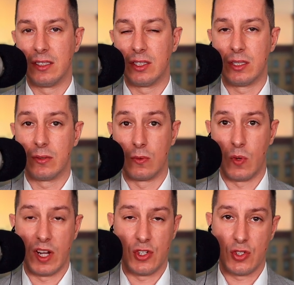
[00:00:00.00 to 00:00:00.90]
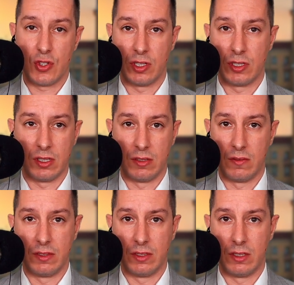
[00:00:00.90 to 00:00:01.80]
to register
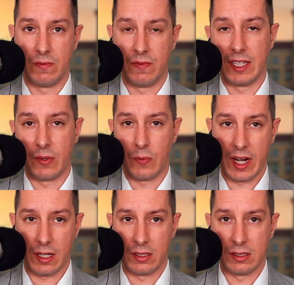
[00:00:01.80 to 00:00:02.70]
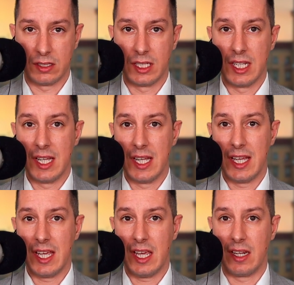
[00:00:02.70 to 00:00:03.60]
their FITA records
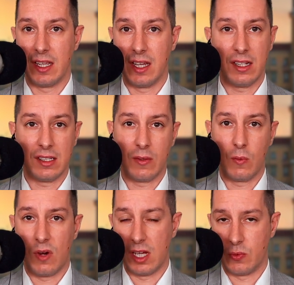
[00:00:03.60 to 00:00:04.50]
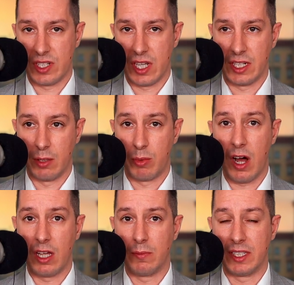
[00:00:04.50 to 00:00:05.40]
in Italy while residing
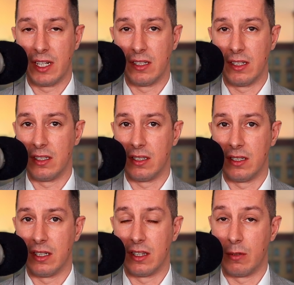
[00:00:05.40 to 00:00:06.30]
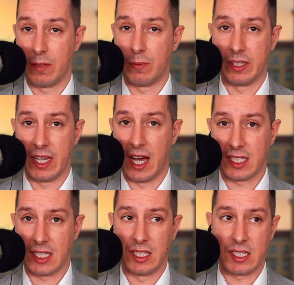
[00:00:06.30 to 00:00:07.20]
abroad. But then a lot of people, they
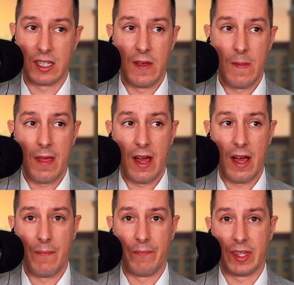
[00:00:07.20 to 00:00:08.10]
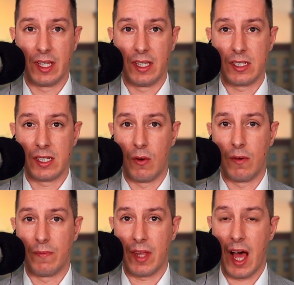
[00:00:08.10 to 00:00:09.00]
ask us,
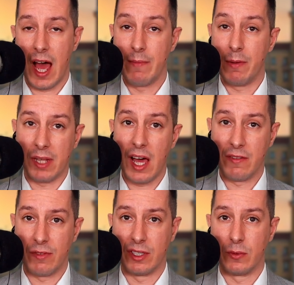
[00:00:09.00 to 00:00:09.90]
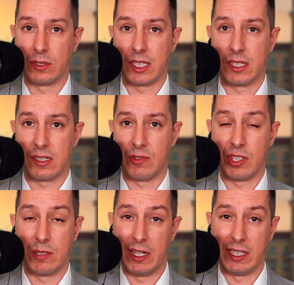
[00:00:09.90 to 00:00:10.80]
so I'm applying for dual
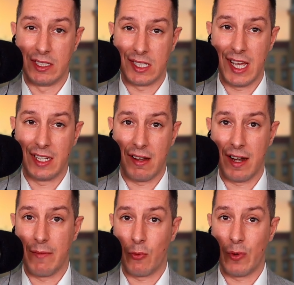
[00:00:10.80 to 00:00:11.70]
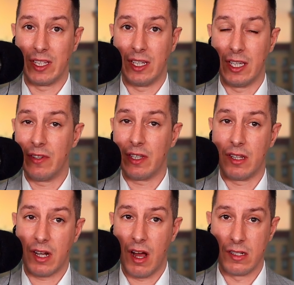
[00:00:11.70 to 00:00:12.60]
citizenship by descent, and I'm already giving
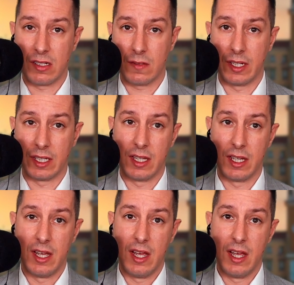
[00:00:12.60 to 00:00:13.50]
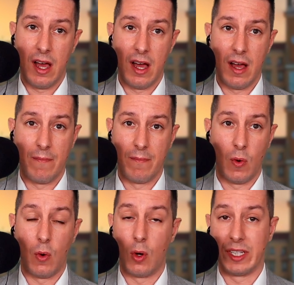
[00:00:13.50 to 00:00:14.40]
the consulate
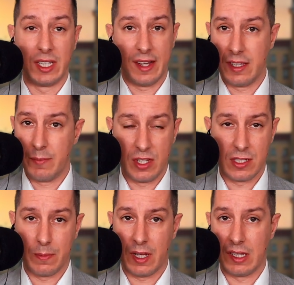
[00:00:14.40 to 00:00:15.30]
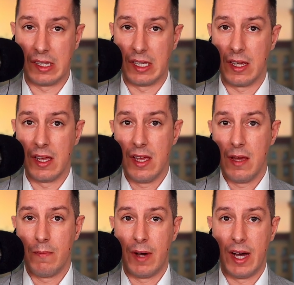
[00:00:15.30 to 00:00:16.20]
or the Italian municipality
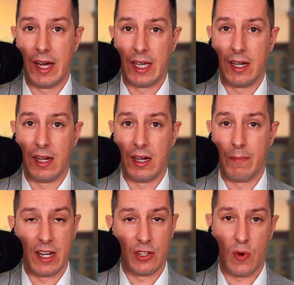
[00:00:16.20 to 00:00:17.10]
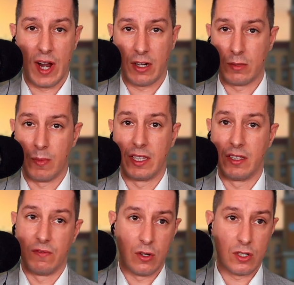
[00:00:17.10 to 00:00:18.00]
my marriage record, my
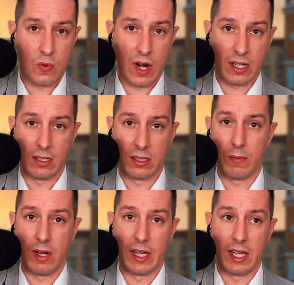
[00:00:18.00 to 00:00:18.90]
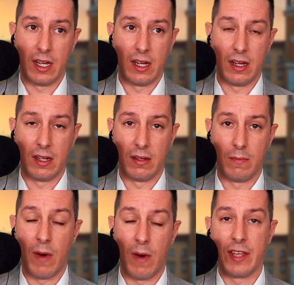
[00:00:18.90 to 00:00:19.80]
divorce record, my
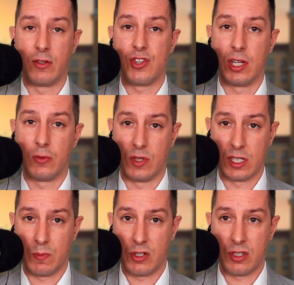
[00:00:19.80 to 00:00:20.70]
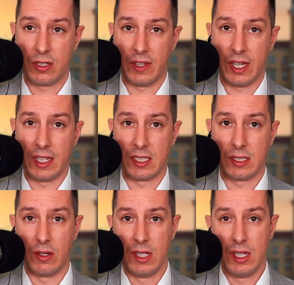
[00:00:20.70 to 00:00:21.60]
minor children's birth certificate. So